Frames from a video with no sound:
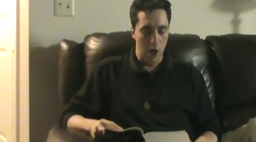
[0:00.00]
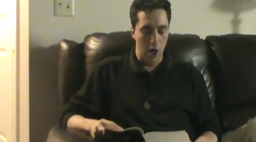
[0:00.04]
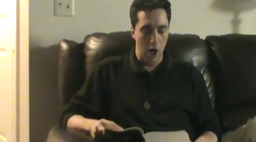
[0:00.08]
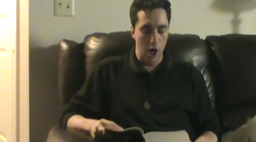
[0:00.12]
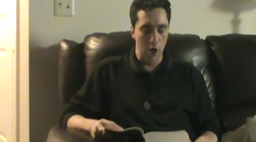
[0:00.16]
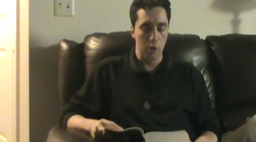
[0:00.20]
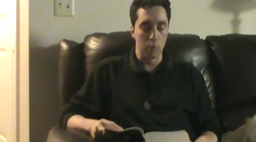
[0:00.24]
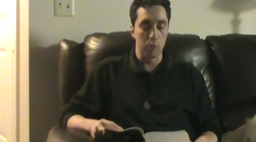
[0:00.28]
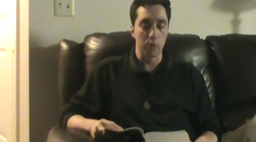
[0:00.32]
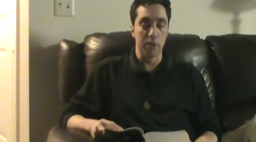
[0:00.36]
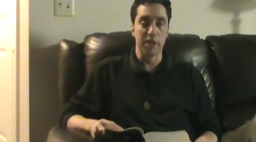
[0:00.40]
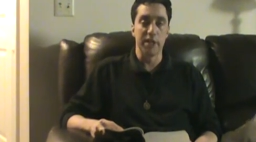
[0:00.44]

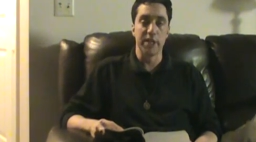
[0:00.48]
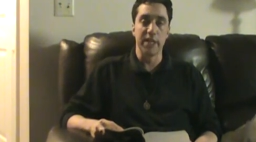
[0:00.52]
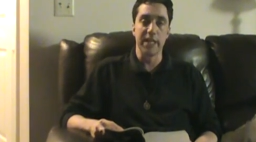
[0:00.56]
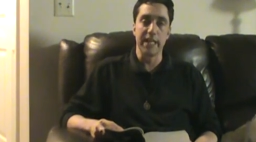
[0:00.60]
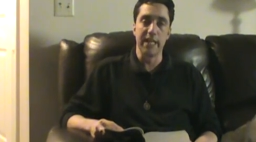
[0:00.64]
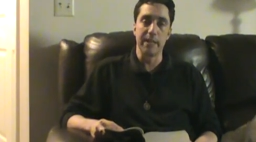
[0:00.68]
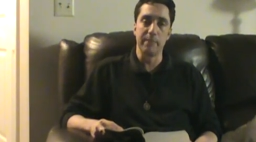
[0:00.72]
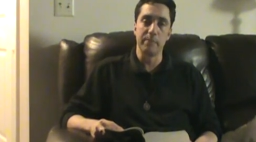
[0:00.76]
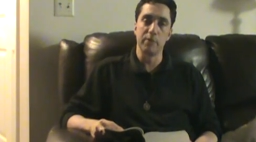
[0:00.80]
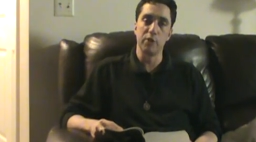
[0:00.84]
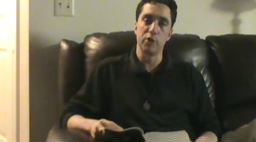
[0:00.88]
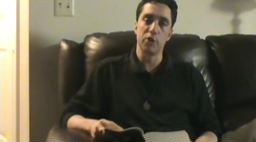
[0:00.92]
a
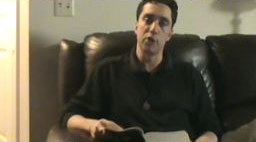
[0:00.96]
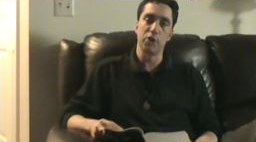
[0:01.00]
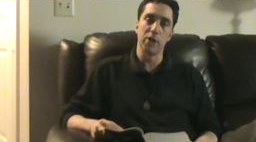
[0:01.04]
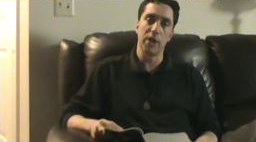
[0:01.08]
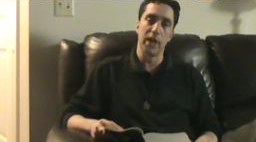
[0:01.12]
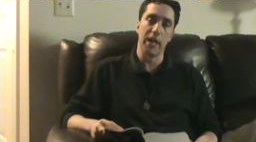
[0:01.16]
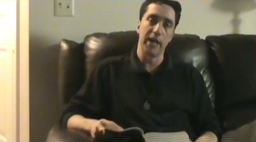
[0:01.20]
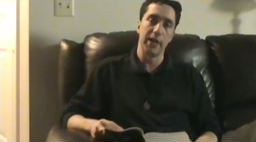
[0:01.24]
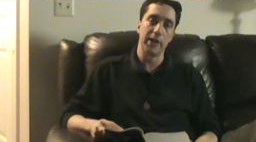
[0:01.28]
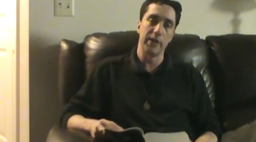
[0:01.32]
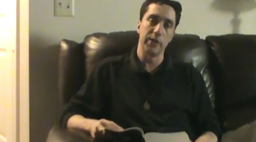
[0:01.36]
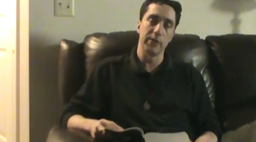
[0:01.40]
redeemed
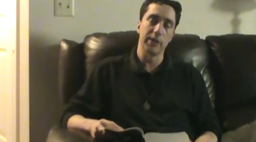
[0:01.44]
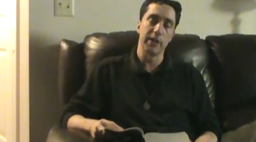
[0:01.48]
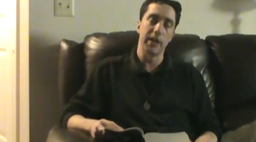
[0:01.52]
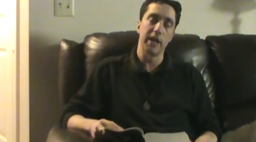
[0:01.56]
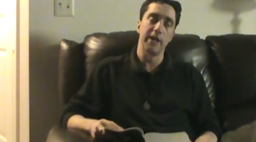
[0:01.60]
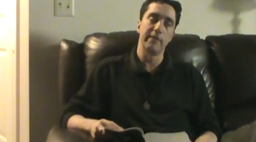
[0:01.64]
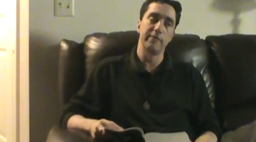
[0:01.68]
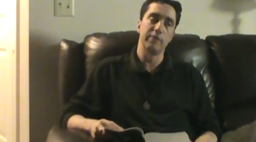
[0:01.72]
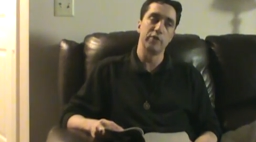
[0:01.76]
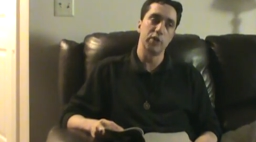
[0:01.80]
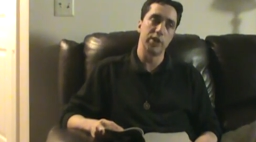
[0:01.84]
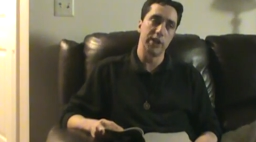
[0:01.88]
child
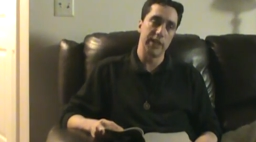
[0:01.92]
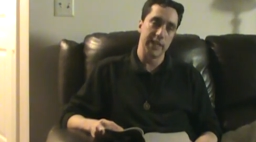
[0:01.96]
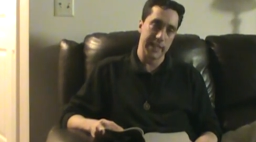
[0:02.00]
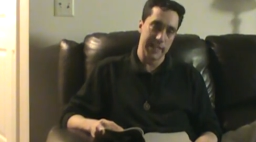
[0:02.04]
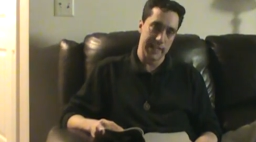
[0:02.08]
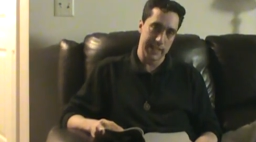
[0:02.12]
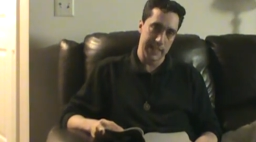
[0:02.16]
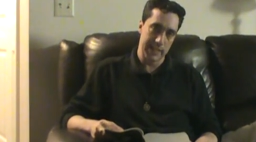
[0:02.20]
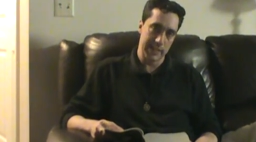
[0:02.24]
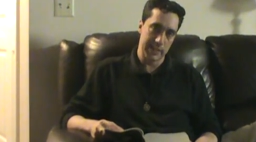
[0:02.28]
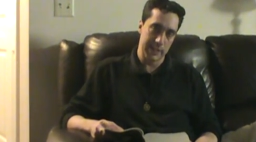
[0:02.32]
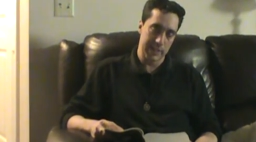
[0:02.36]
of
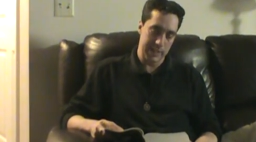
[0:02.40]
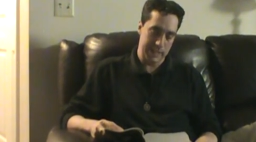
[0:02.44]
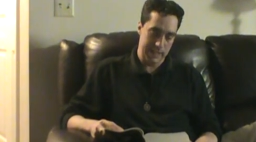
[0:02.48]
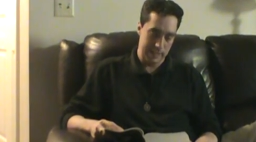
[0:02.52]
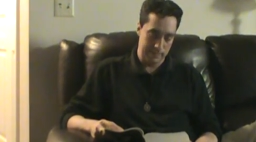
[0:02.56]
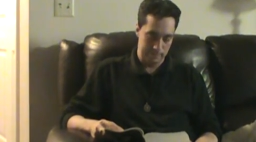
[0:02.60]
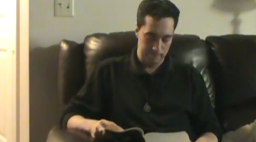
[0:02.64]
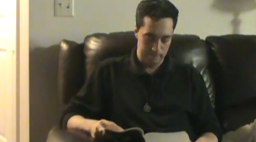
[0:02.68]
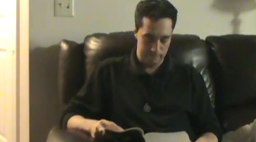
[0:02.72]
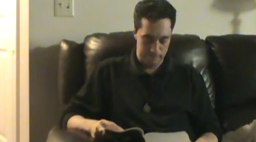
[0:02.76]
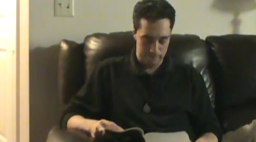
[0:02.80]
Jesus.